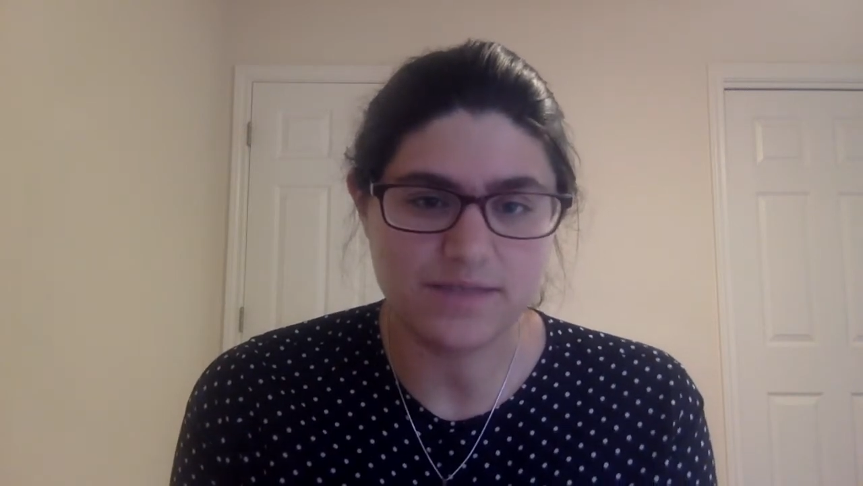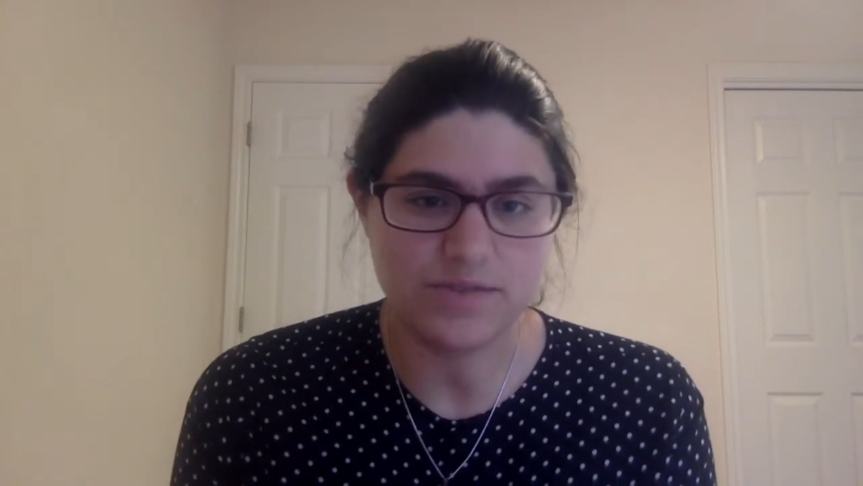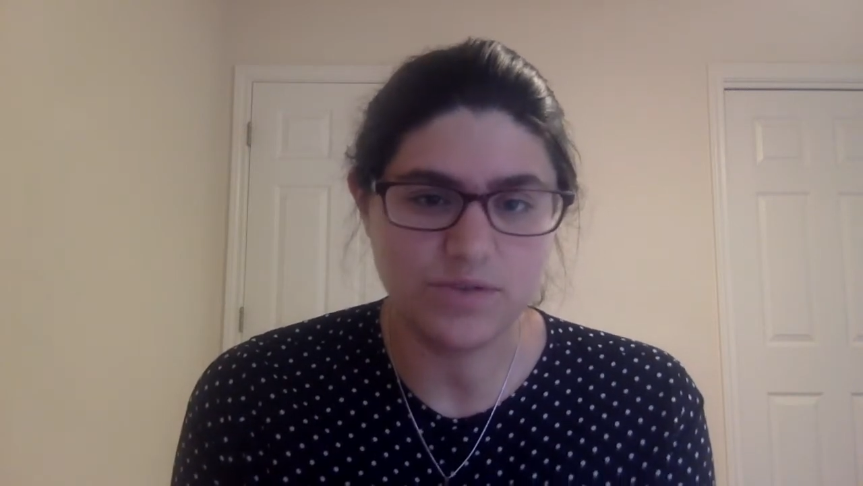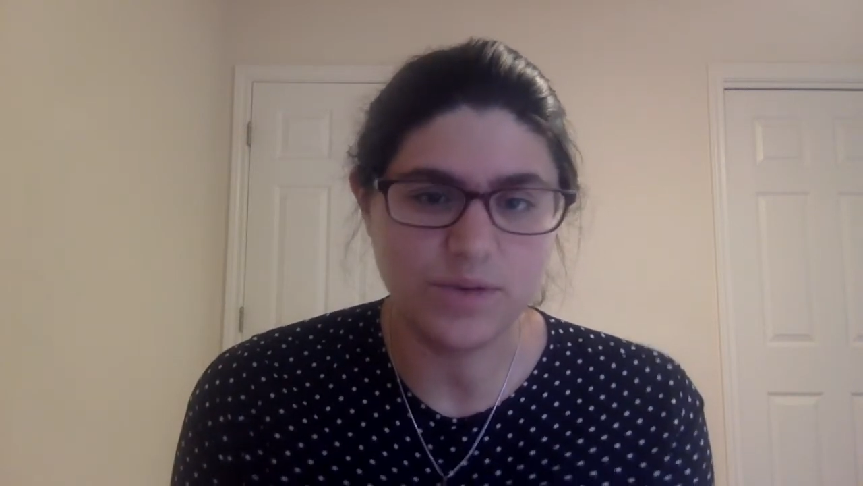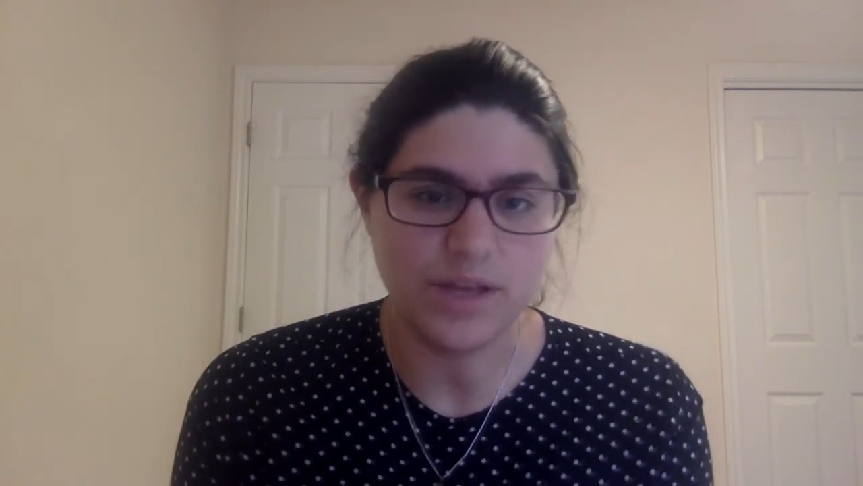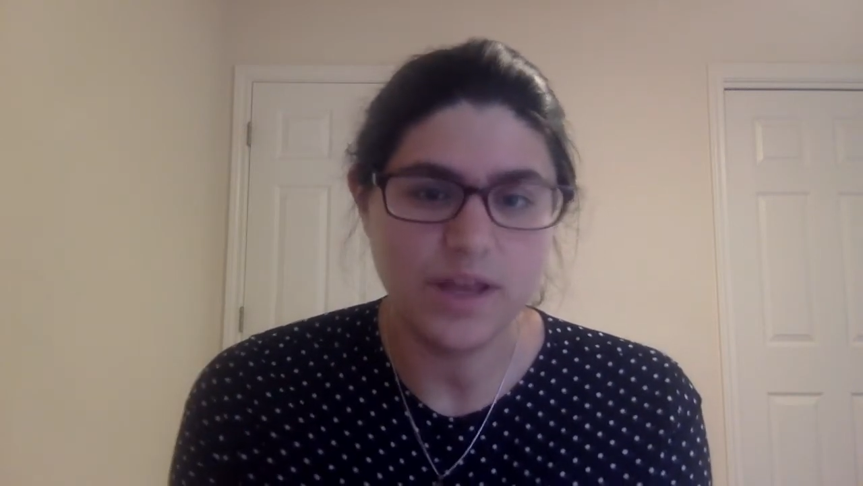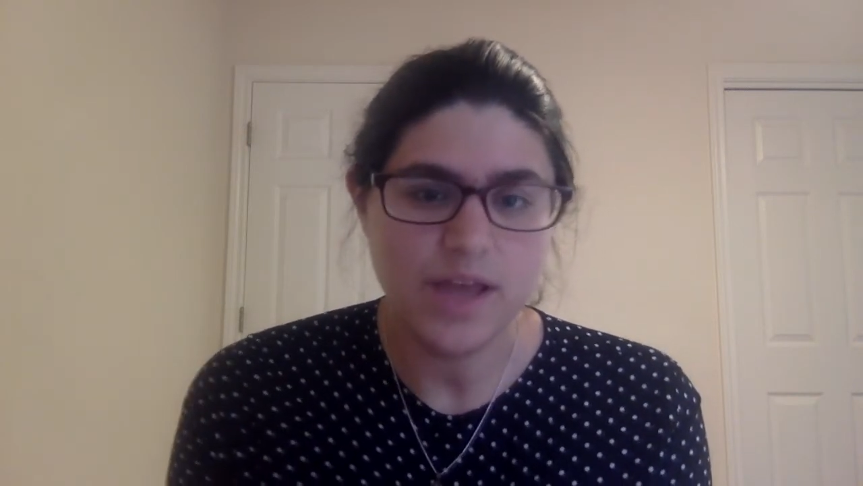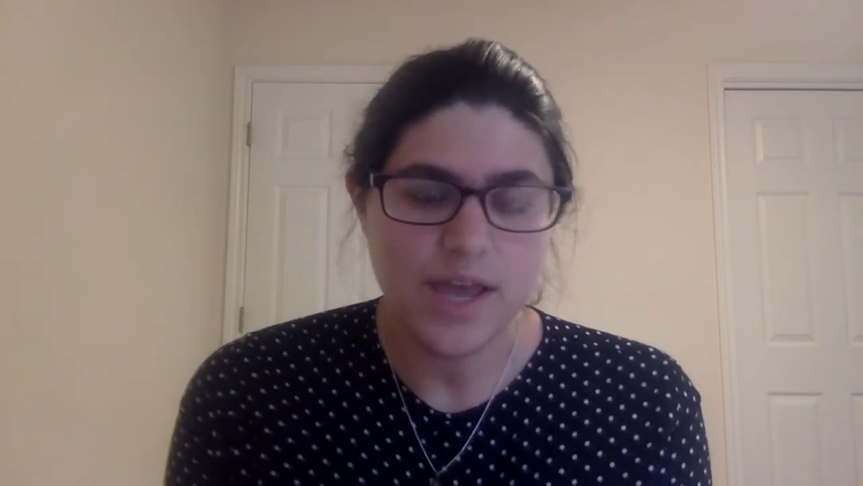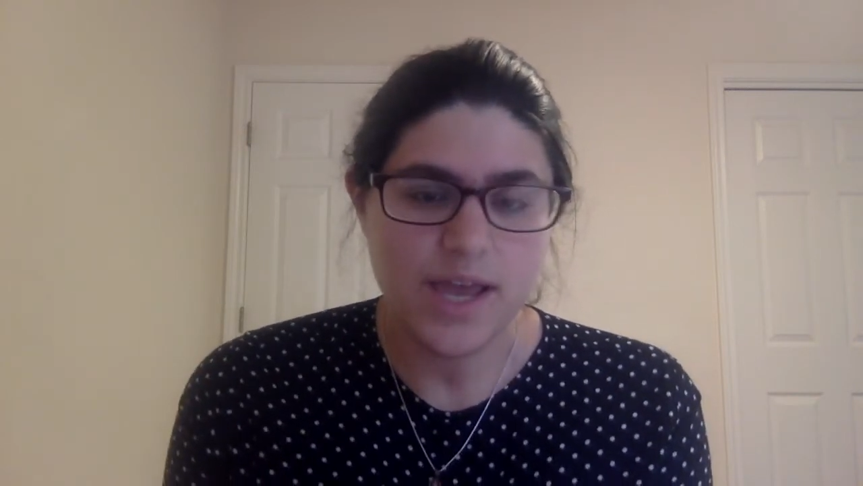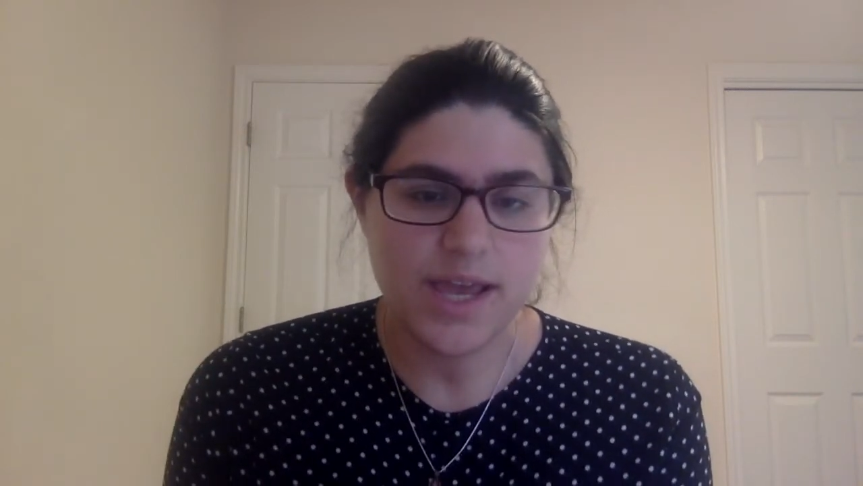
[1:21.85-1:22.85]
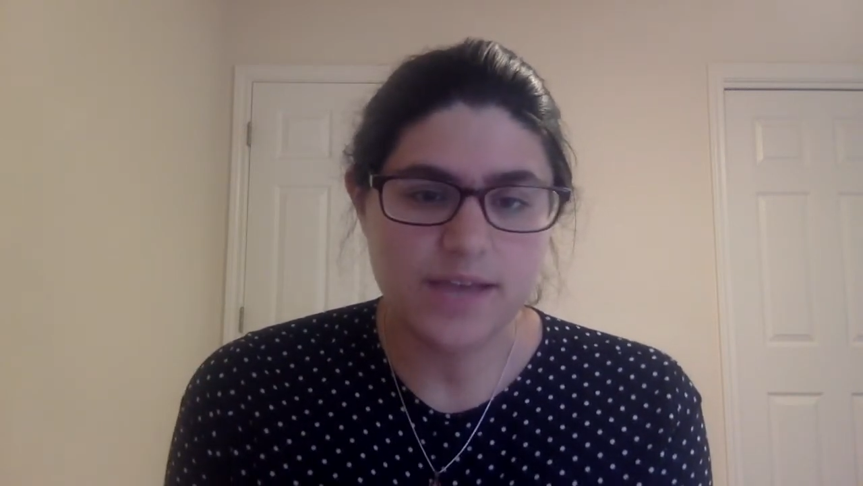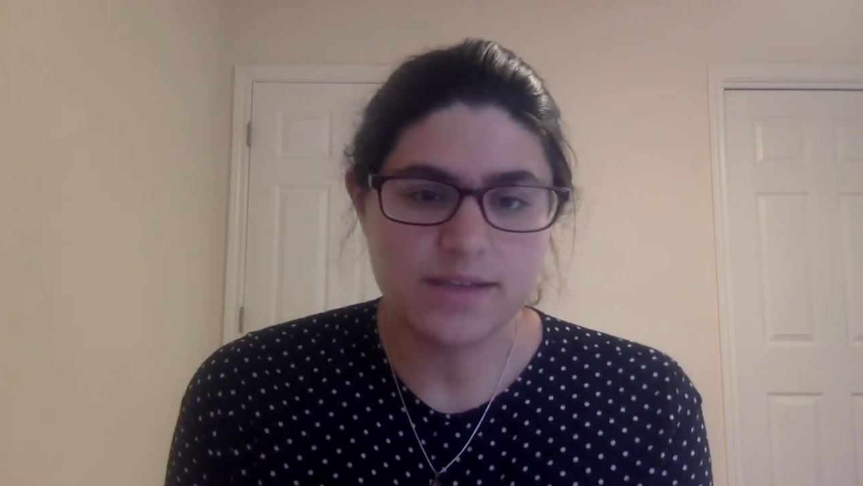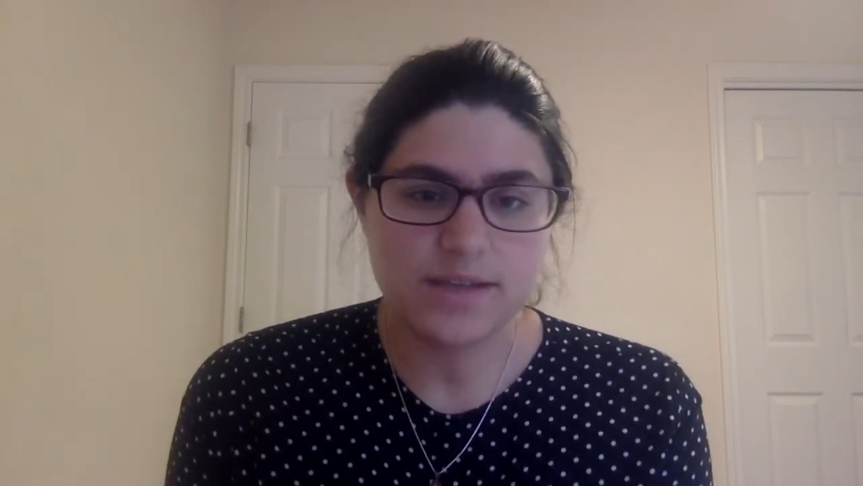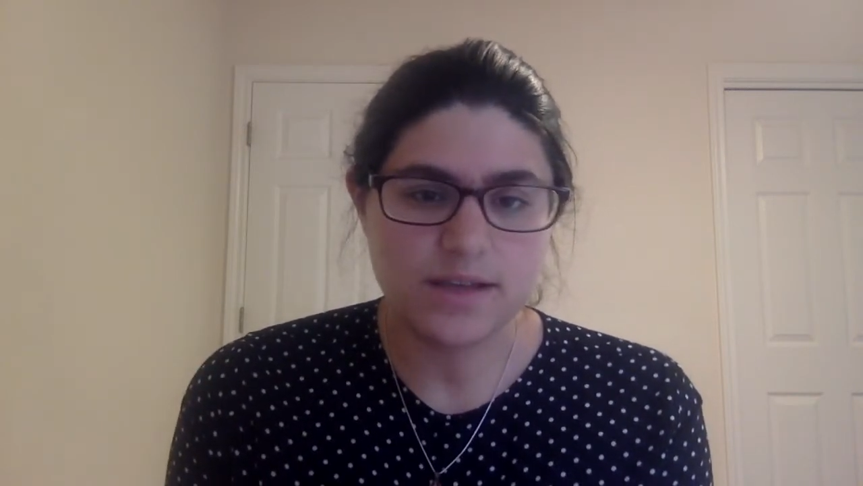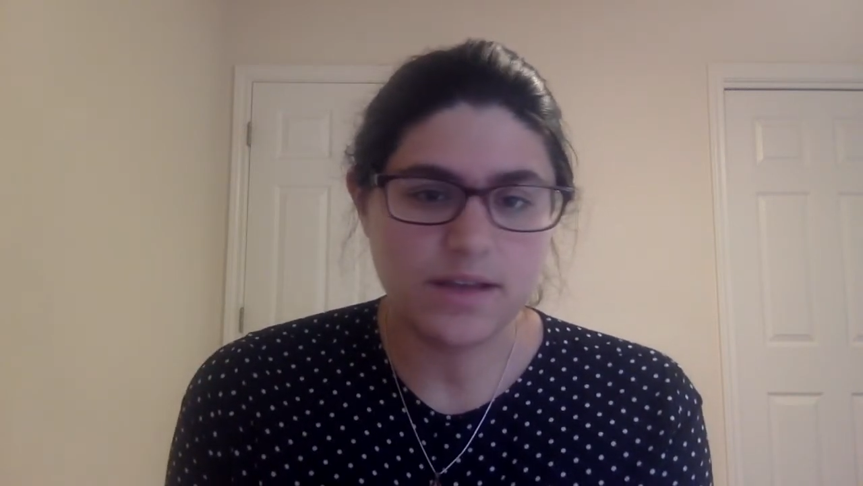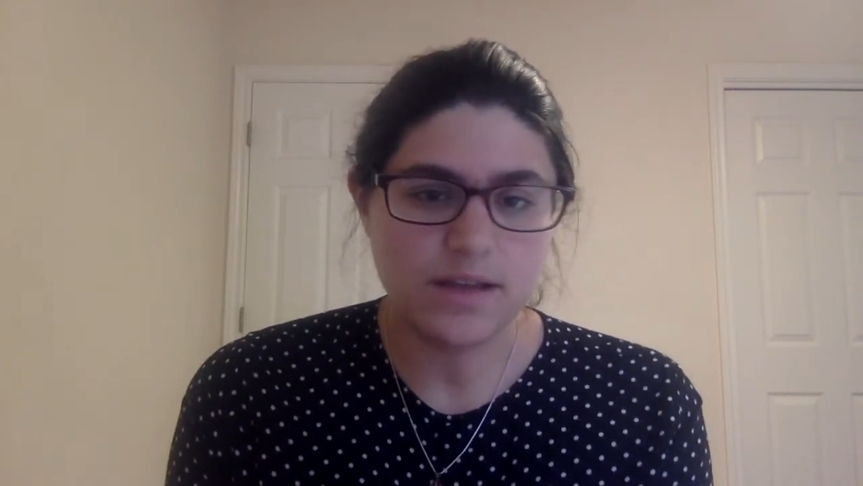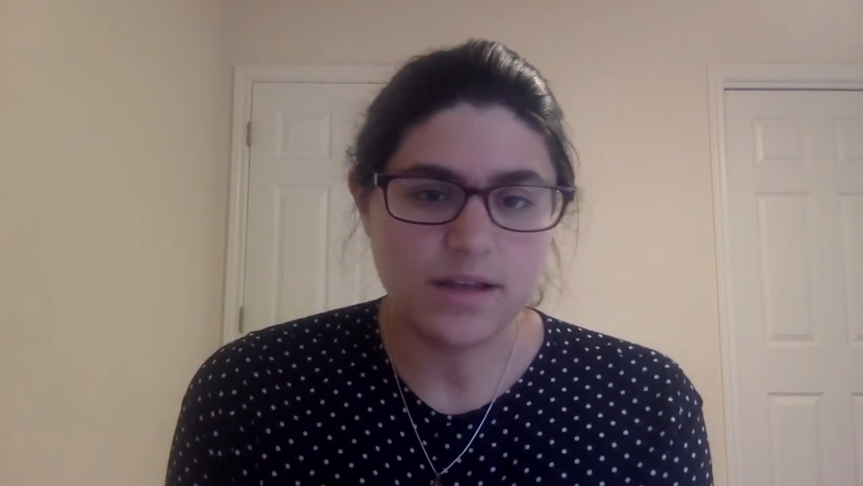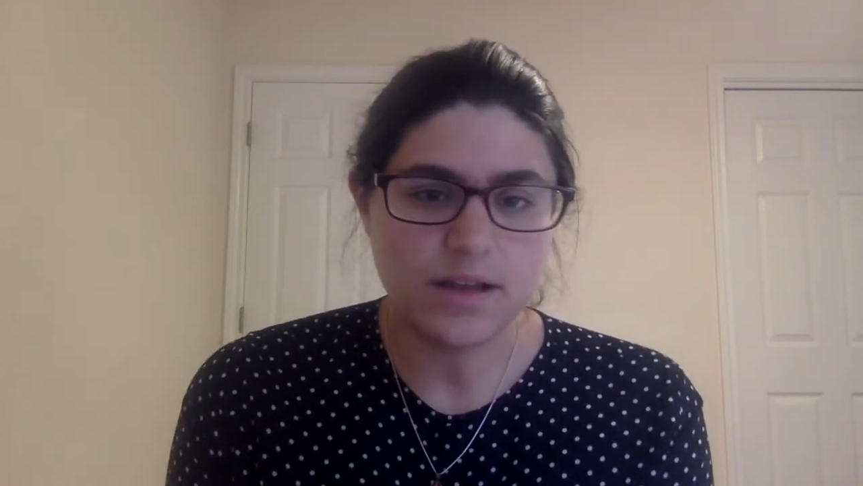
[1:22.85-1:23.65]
if you will, into